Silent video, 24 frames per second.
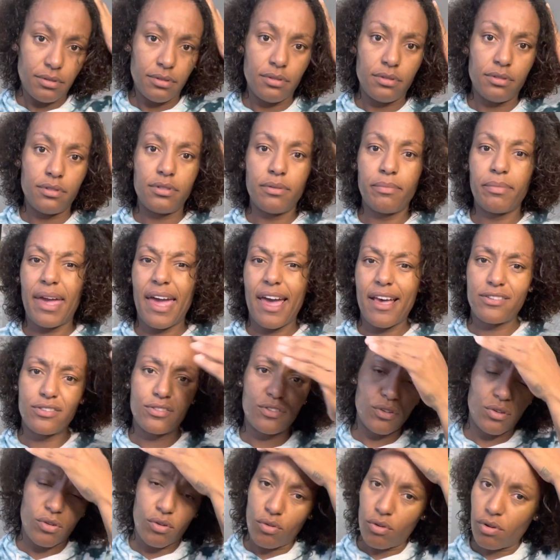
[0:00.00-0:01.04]
some
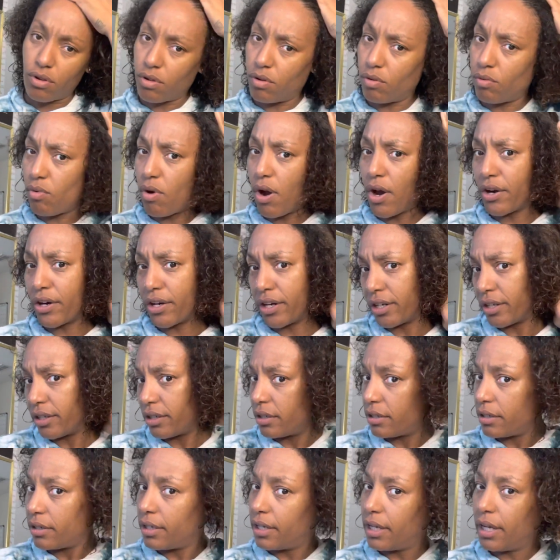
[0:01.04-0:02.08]
castor oil water
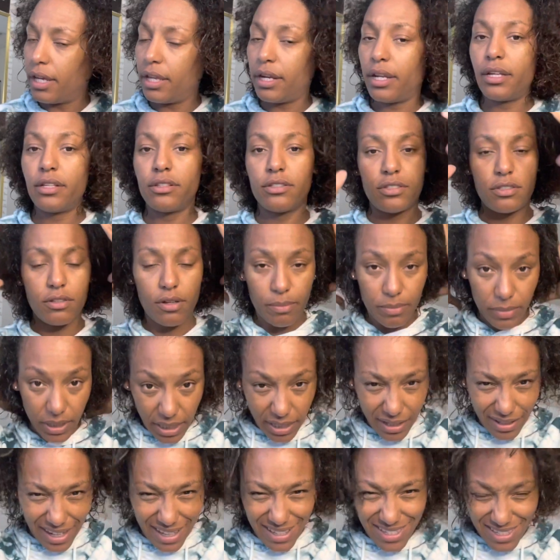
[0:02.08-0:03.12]
in it. So I'm
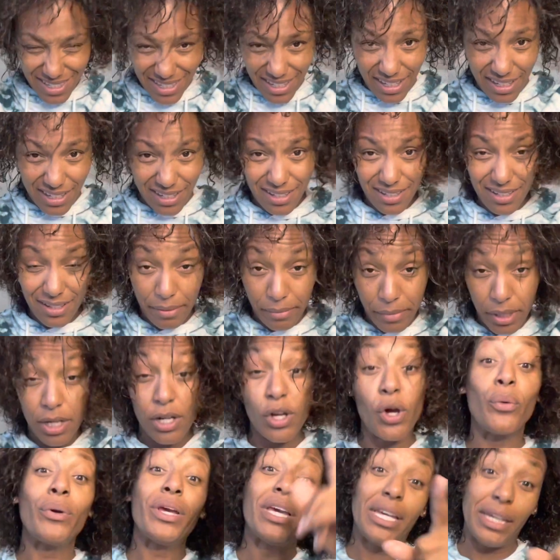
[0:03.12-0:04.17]
letting that sit. I'm gonna
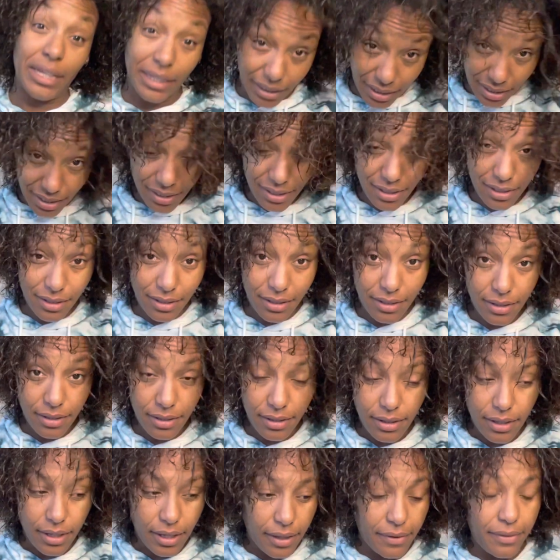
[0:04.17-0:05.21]
go eat,
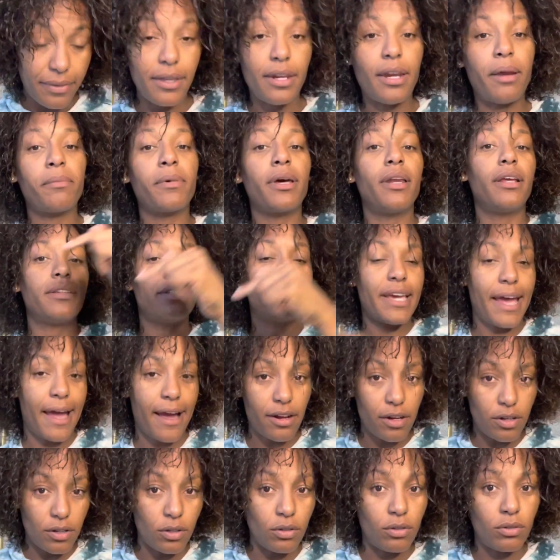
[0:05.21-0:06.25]
and then I'm gonna
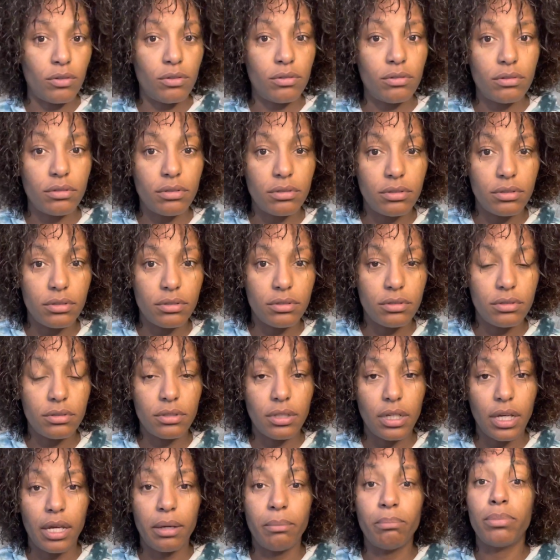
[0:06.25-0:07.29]
tackle
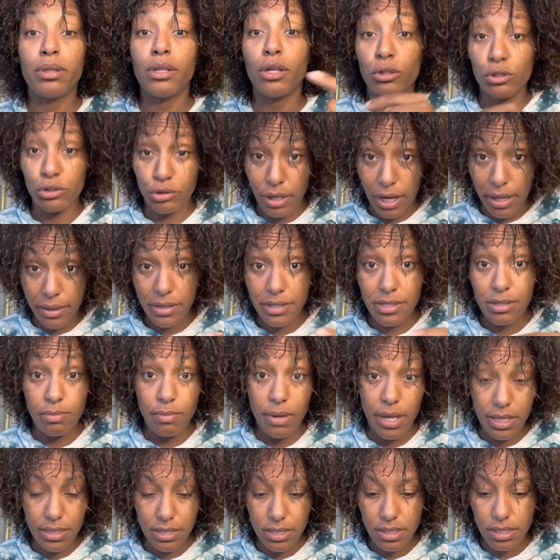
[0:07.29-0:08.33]
and blow dry this
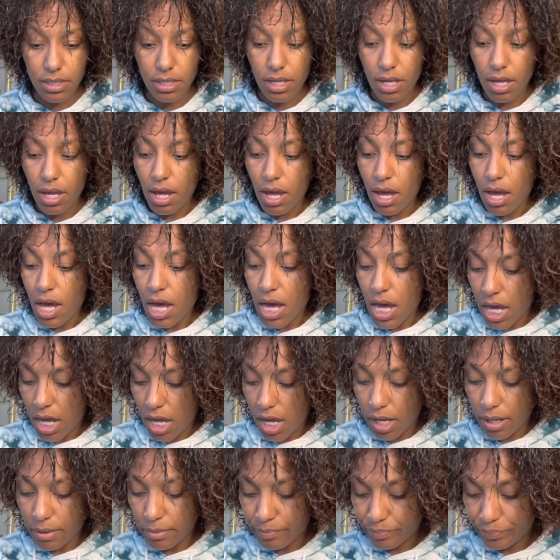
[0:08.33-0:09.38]
mess.
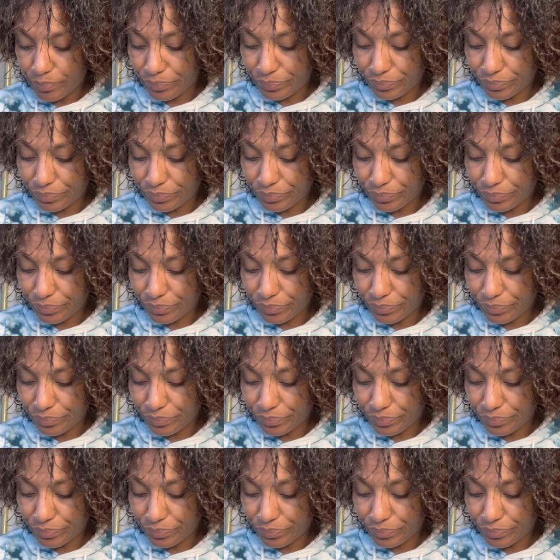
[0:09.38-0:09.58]
And